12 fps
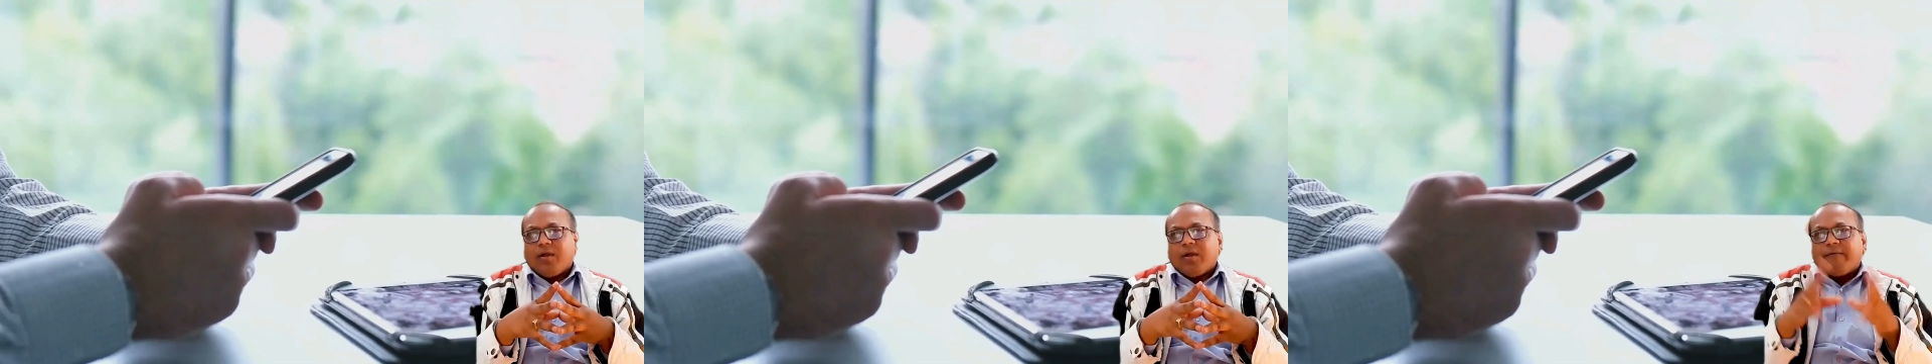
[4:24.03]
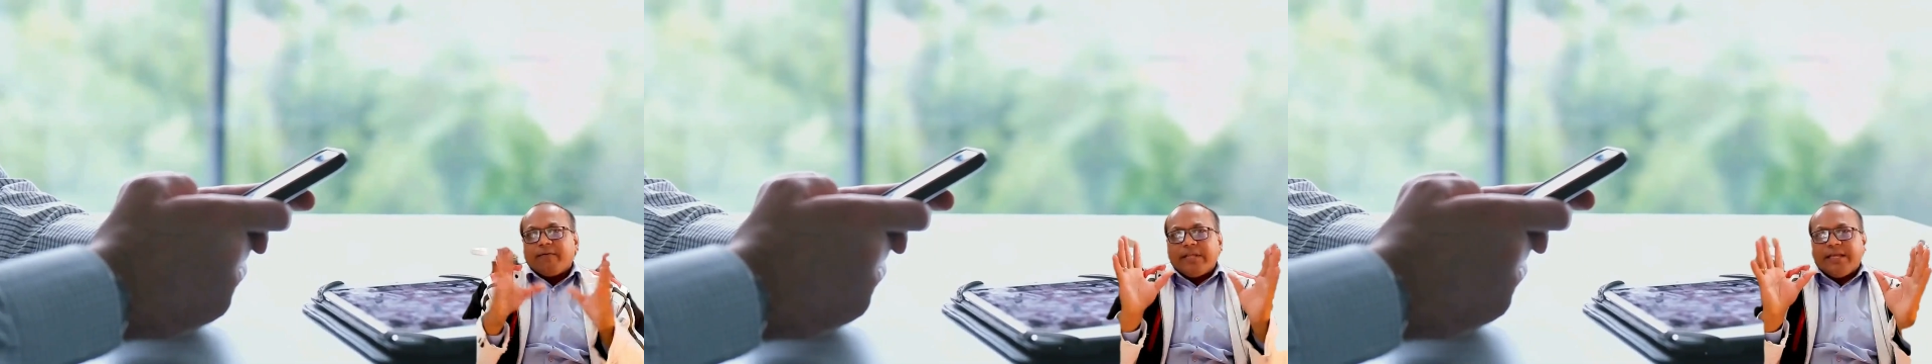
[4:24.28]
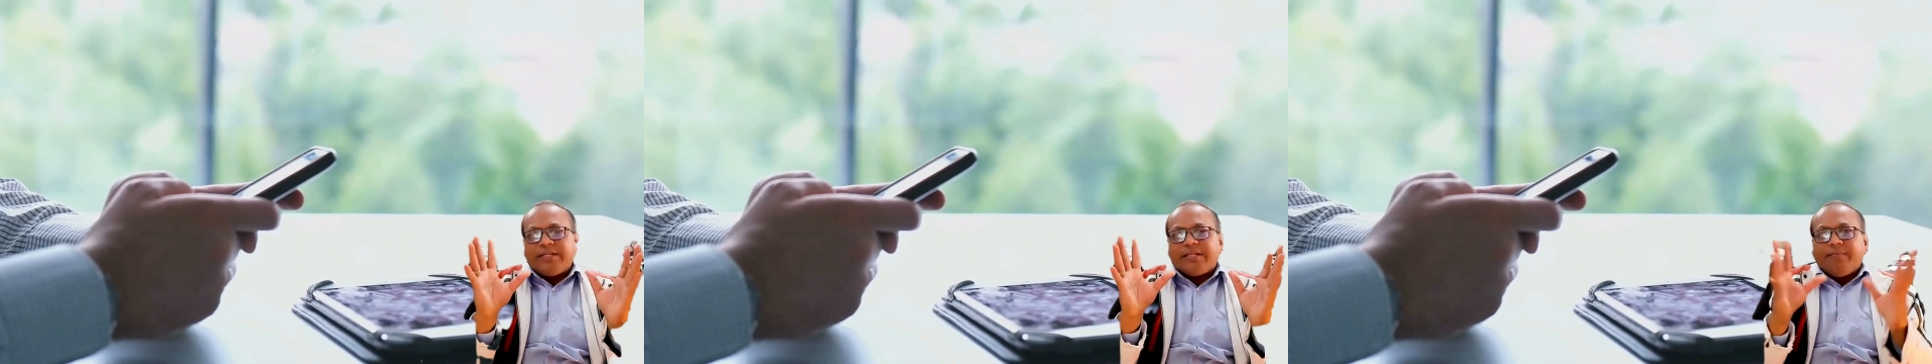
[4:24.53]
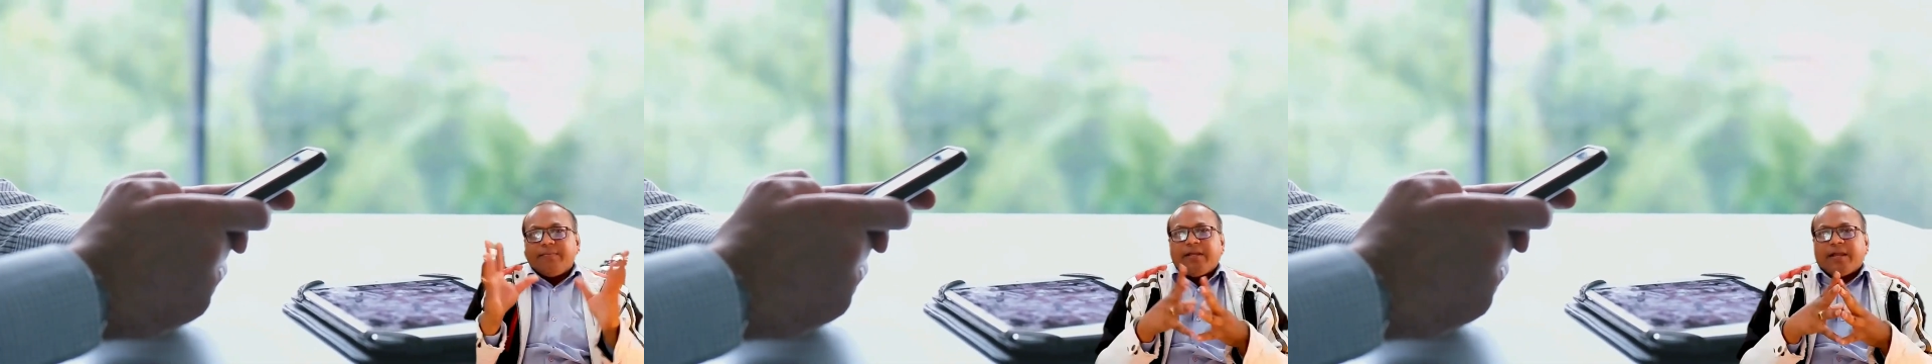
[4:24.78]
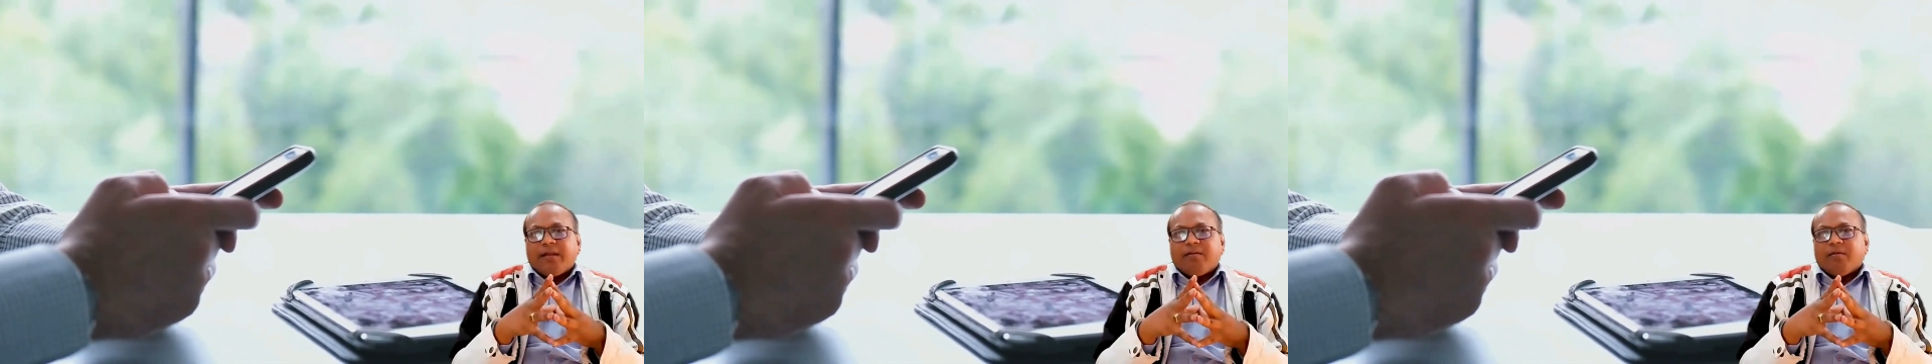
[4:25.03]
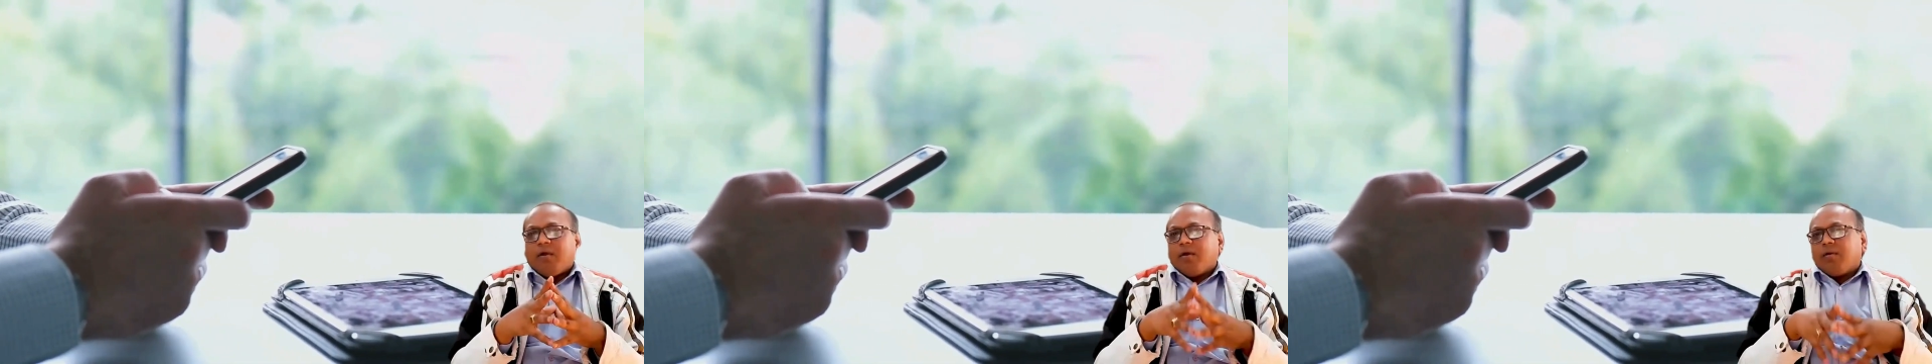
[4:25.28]
Everything is sleeping, and
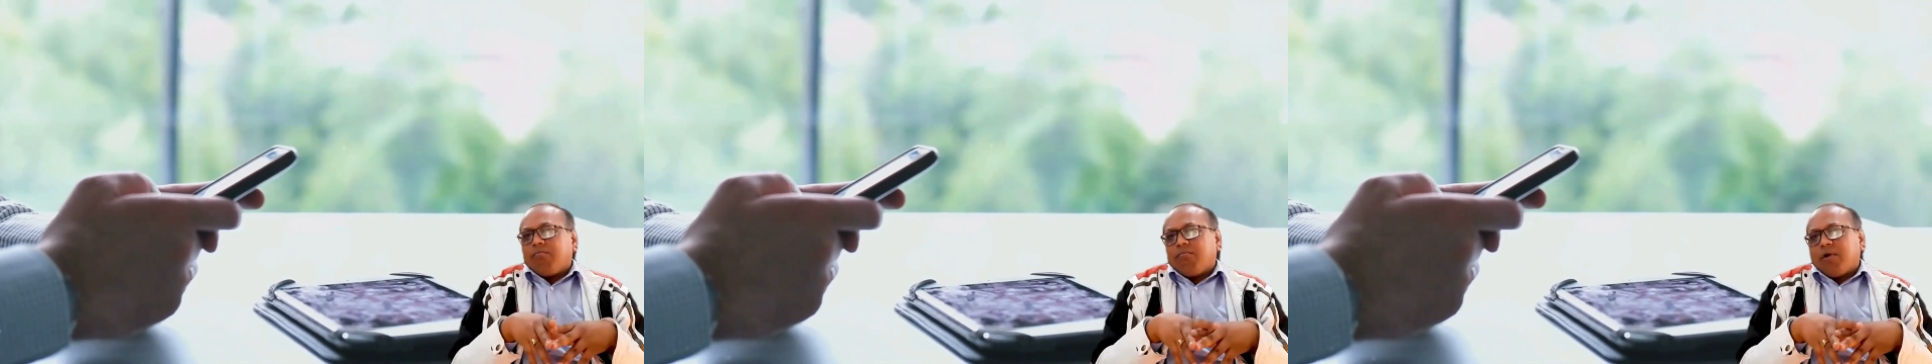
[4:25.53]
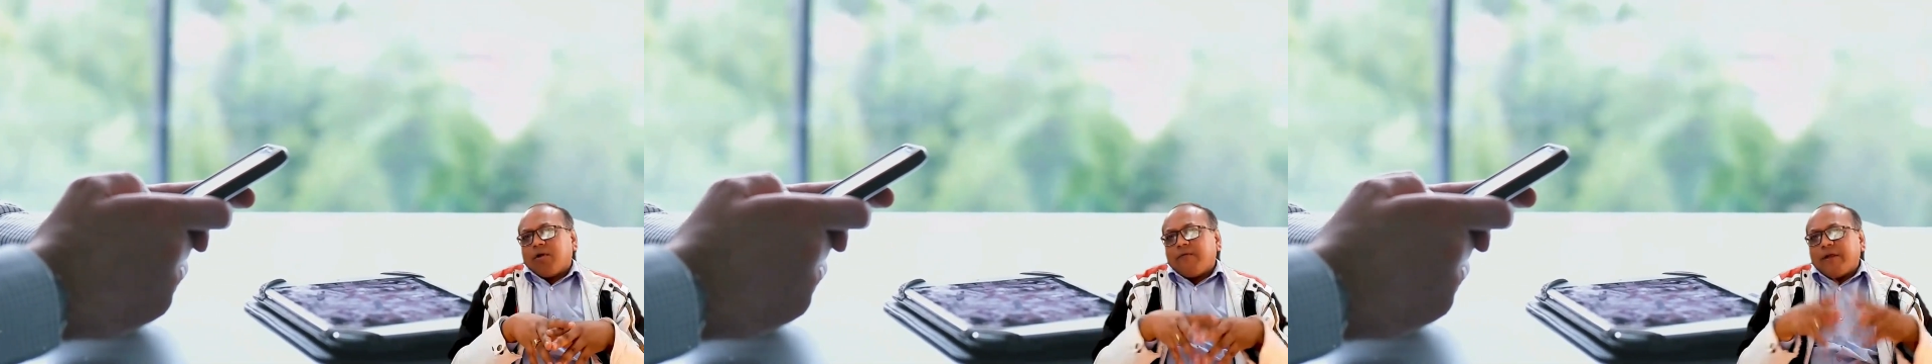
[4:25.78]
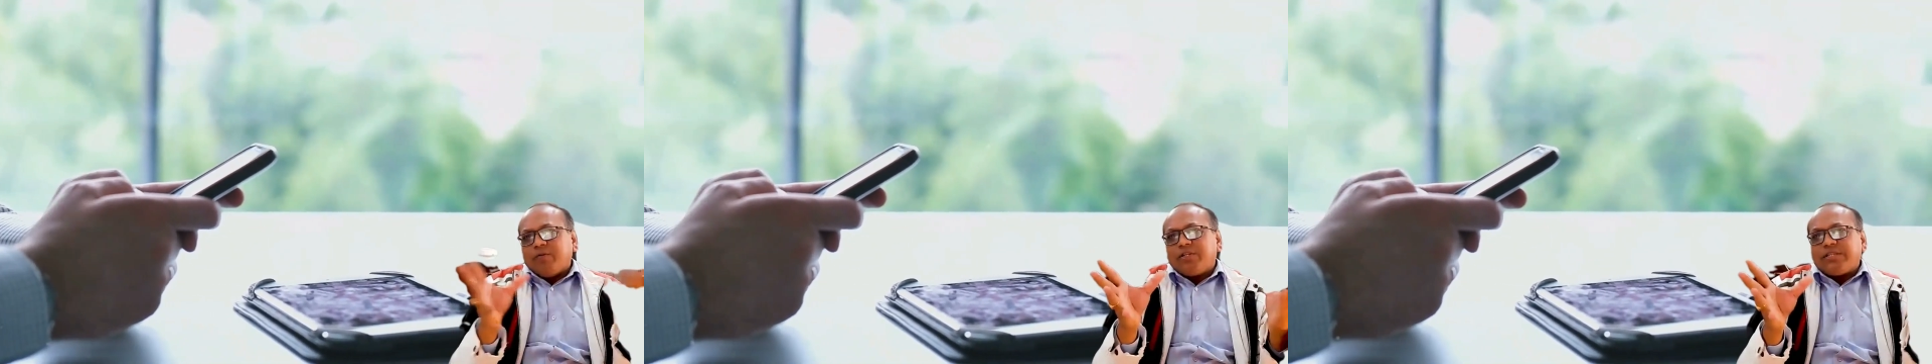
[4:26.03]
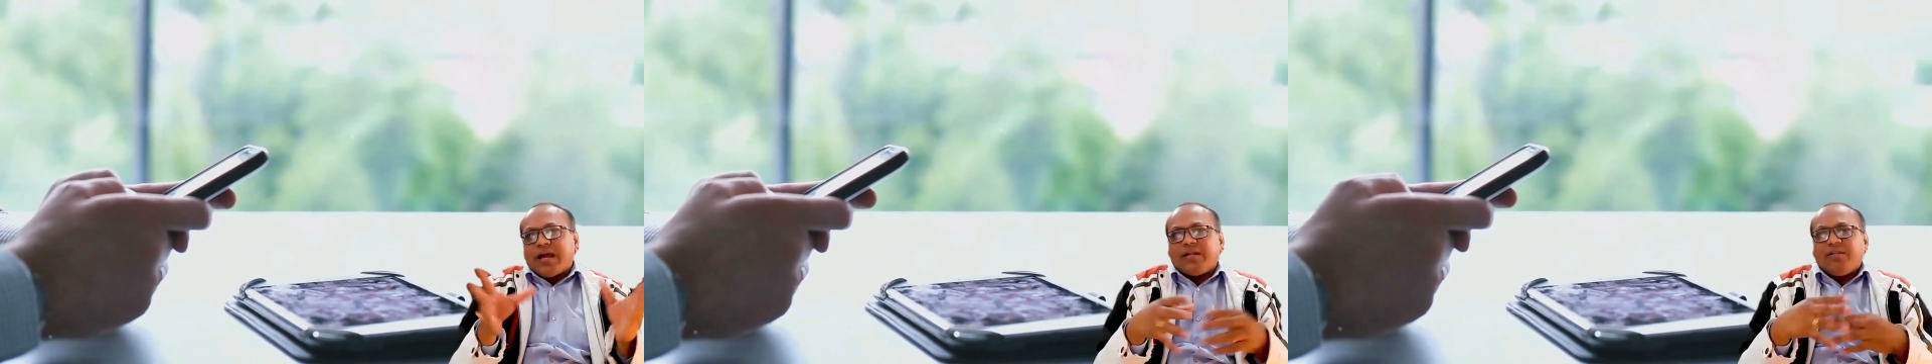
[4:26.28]
when you start